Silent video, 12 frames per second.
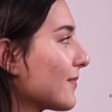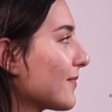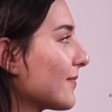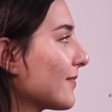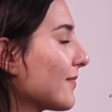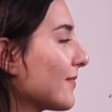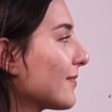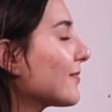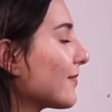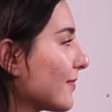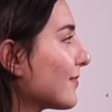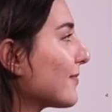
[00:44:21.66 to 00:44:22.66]

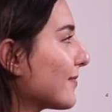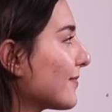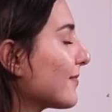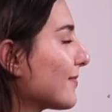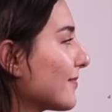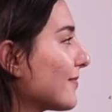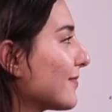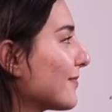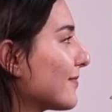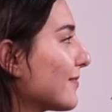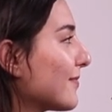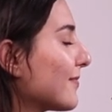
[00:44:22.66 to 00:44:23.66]

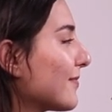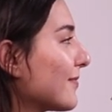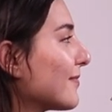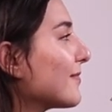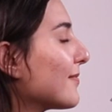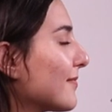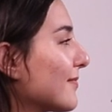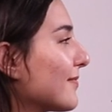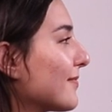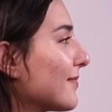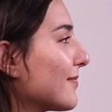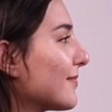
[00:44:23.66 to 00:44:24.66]

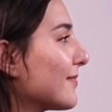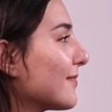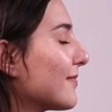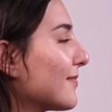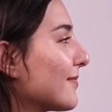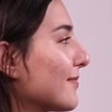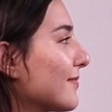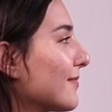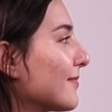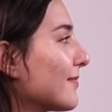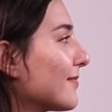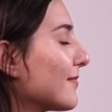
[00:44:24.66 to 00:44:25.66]

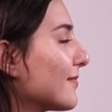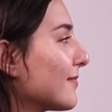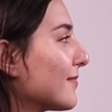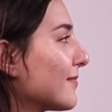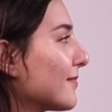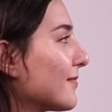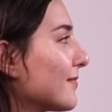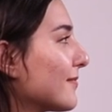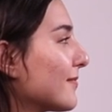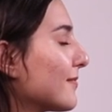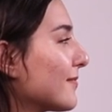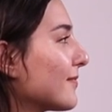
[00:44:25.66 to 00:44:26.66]

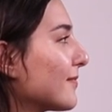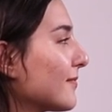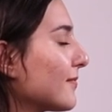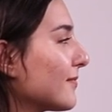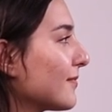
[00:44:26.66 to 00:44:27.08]
The person shown says nothing.